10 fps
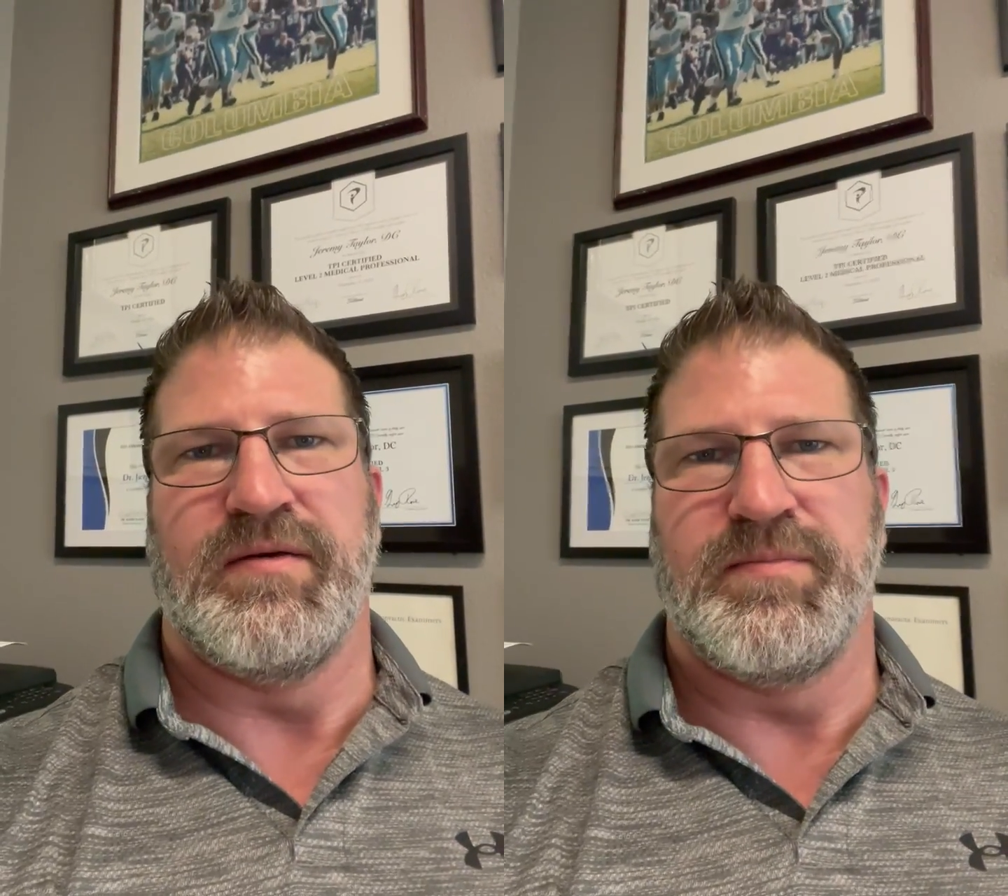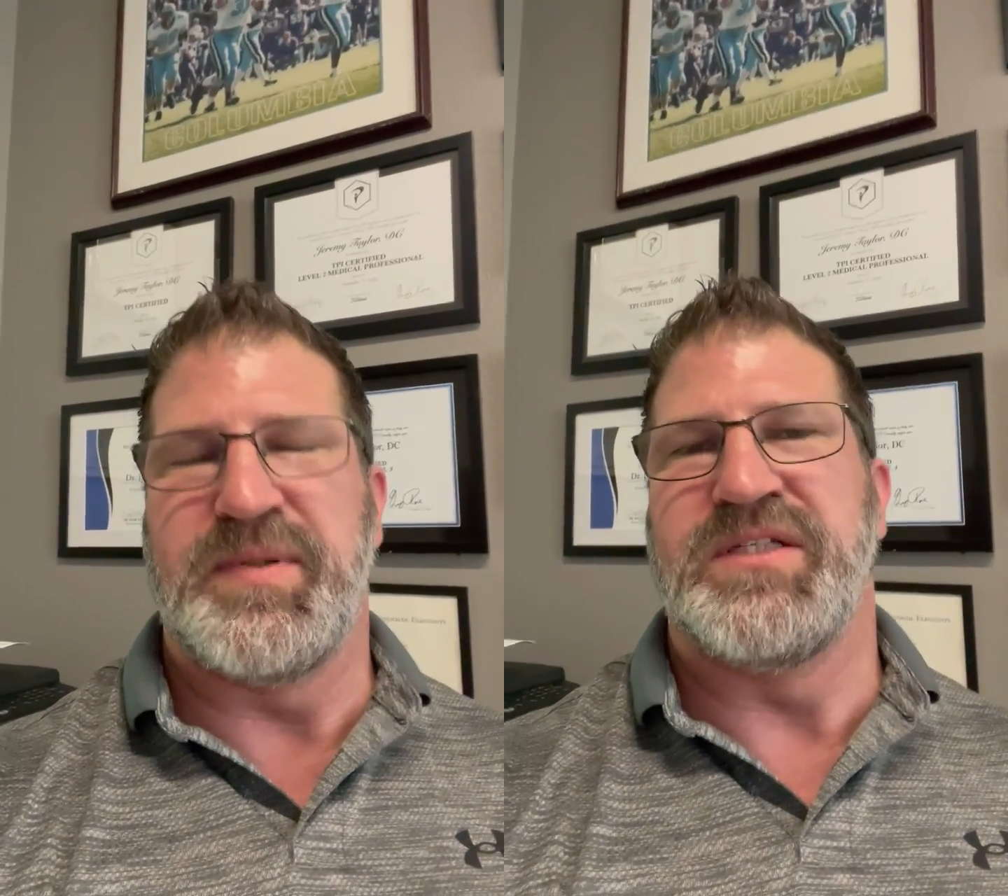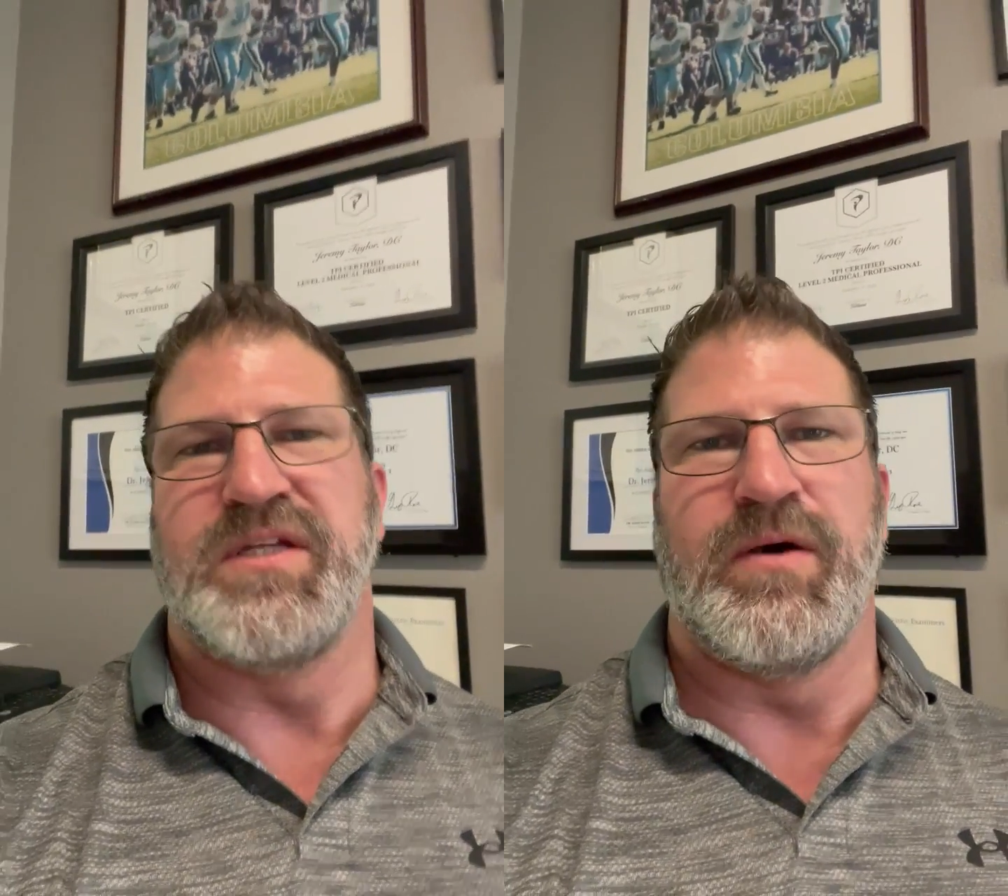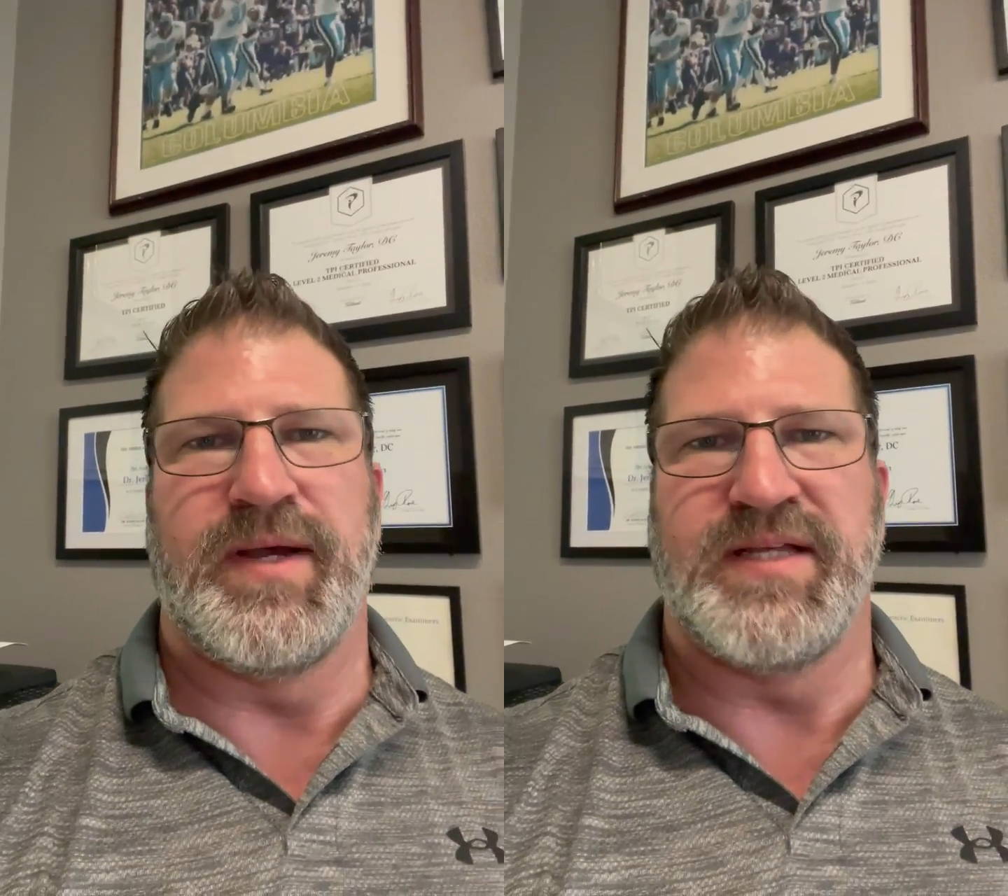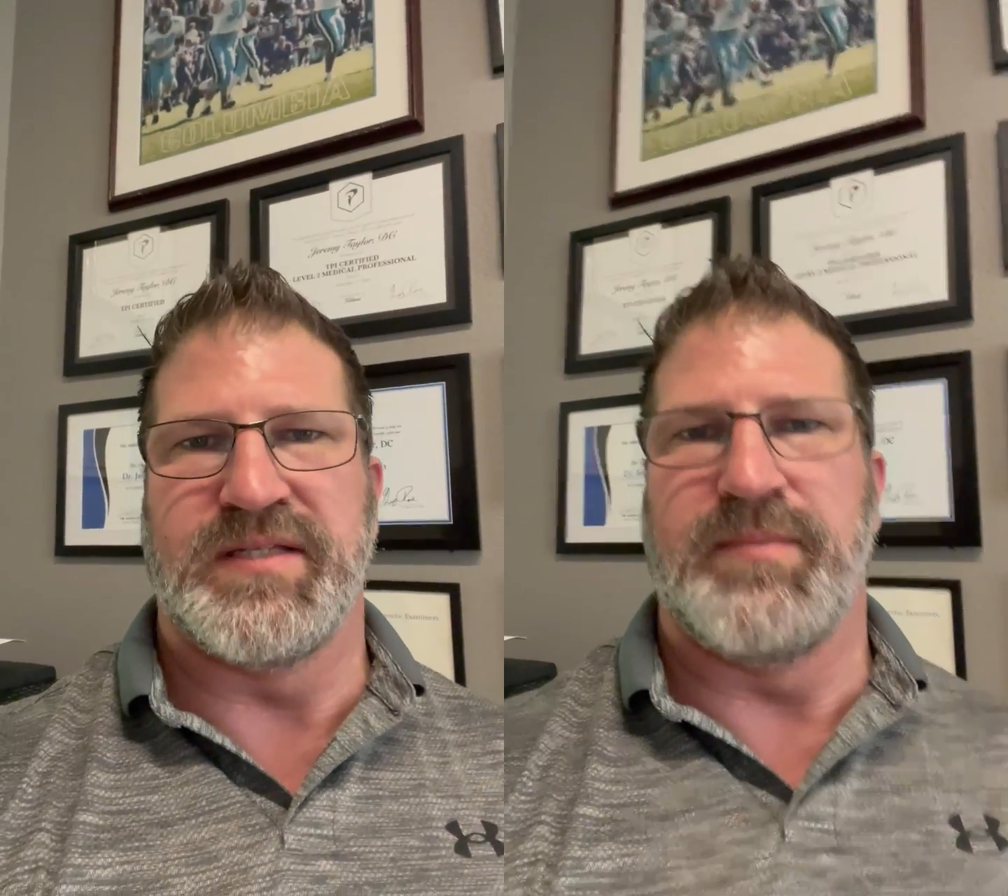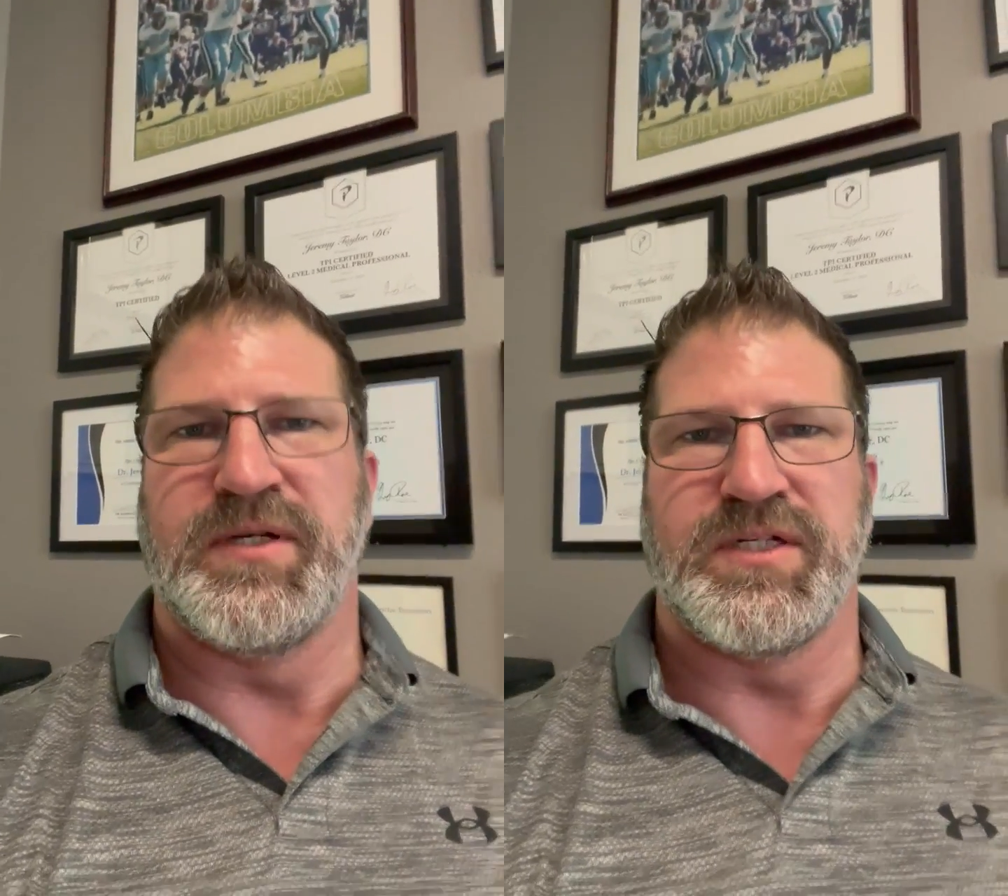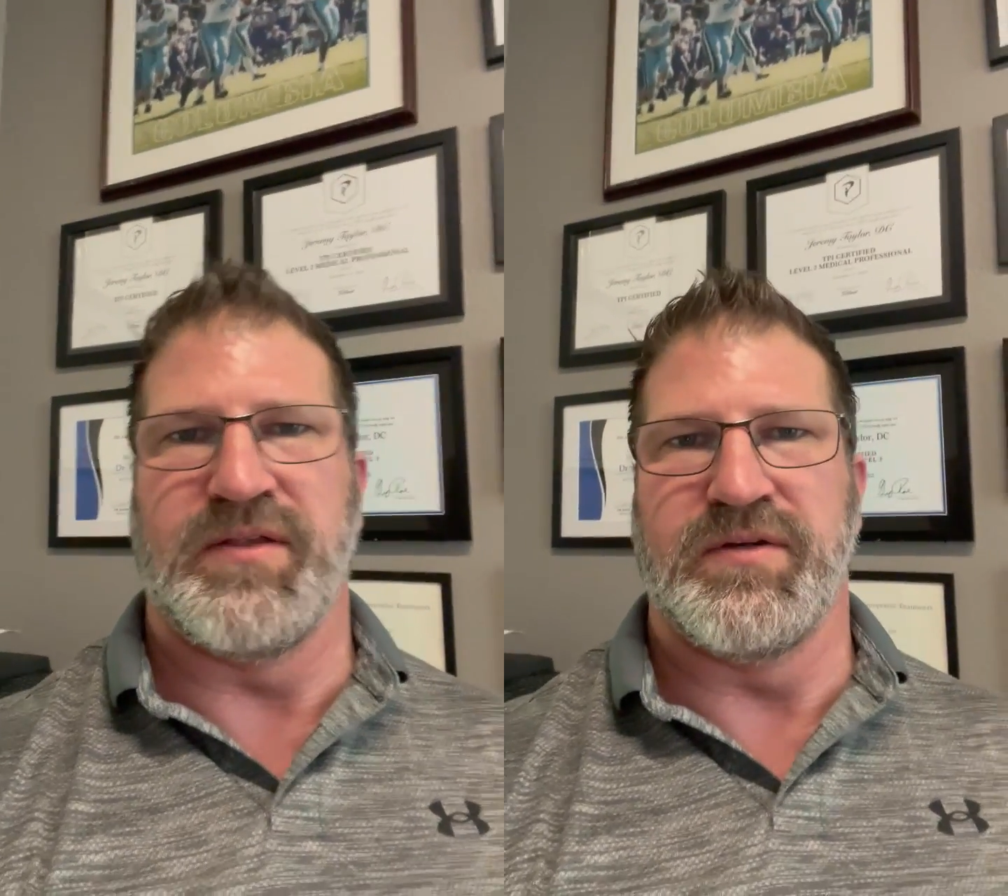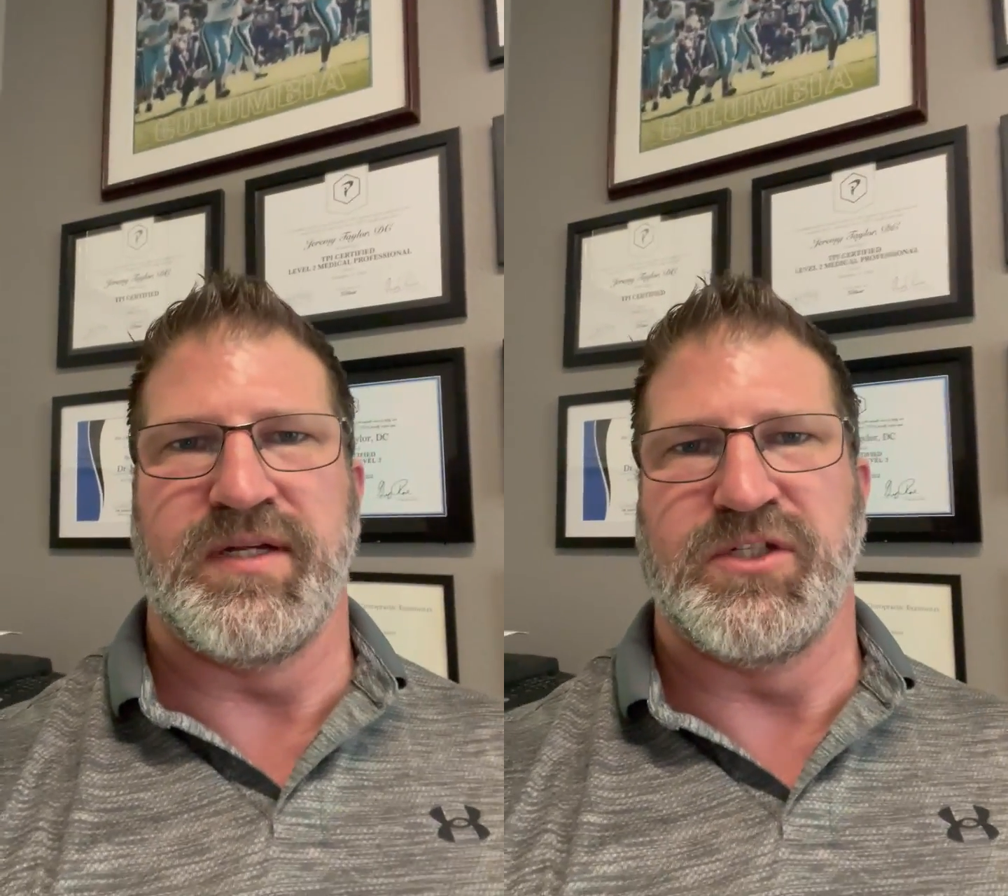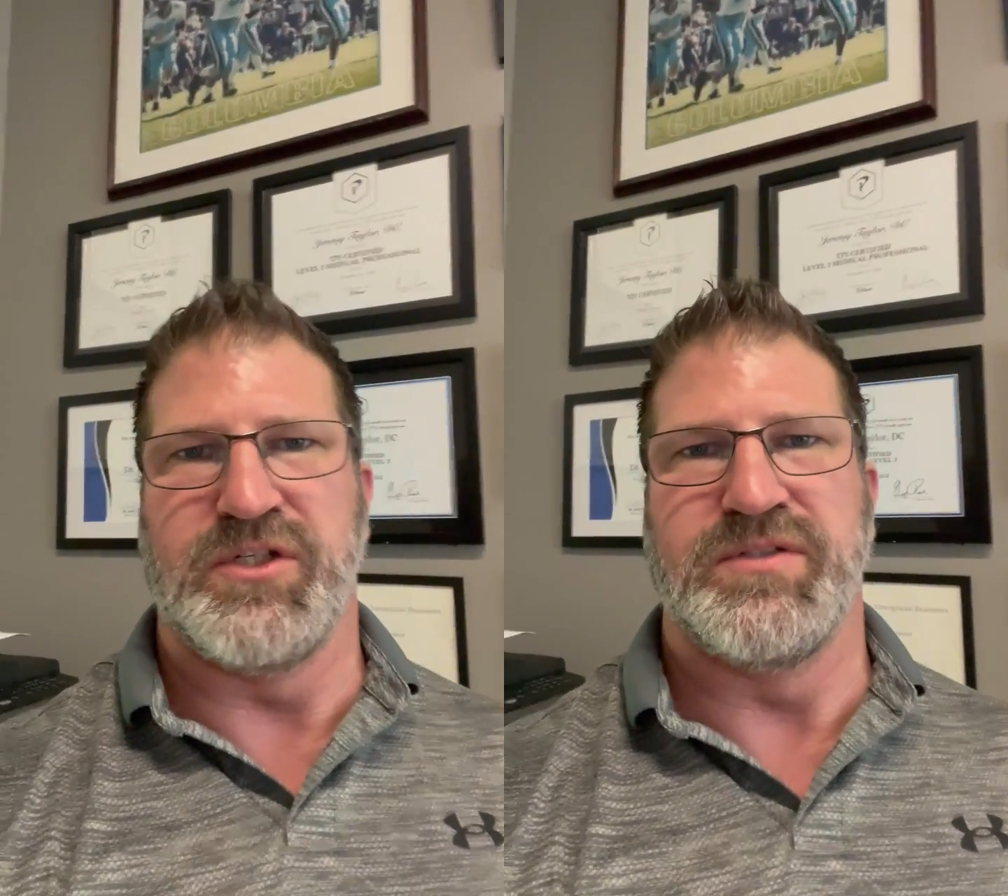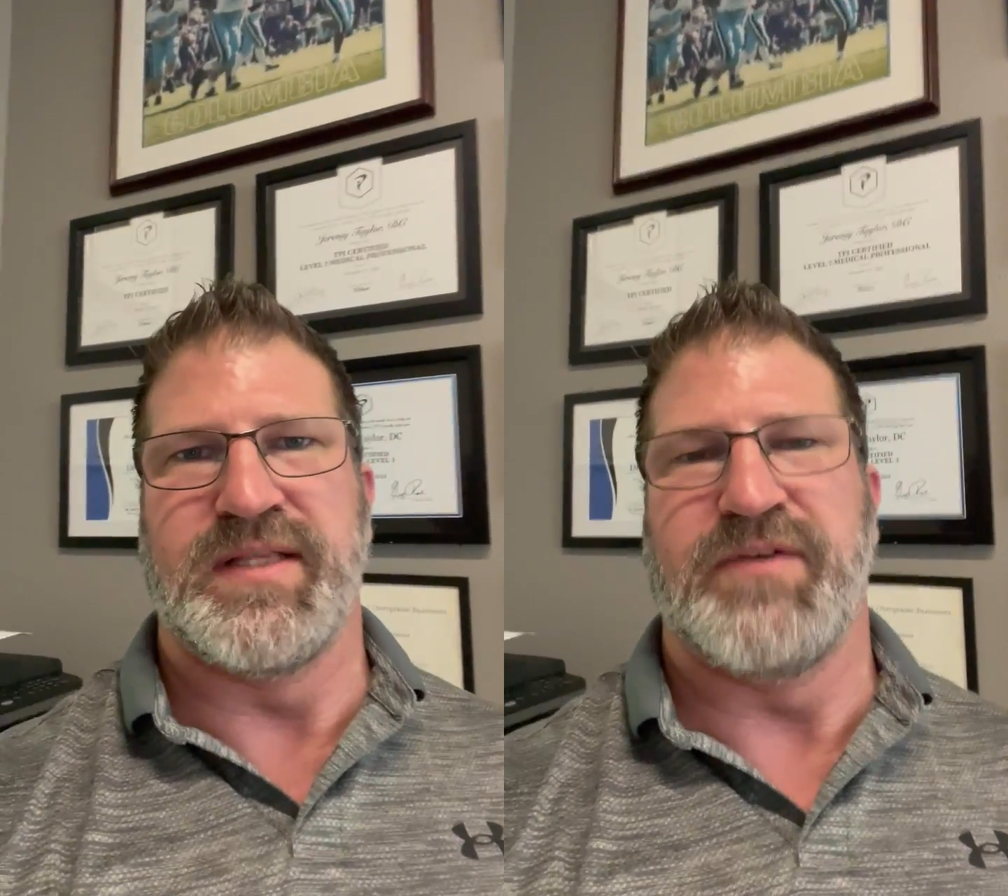PCOS and a bunch of other issues in that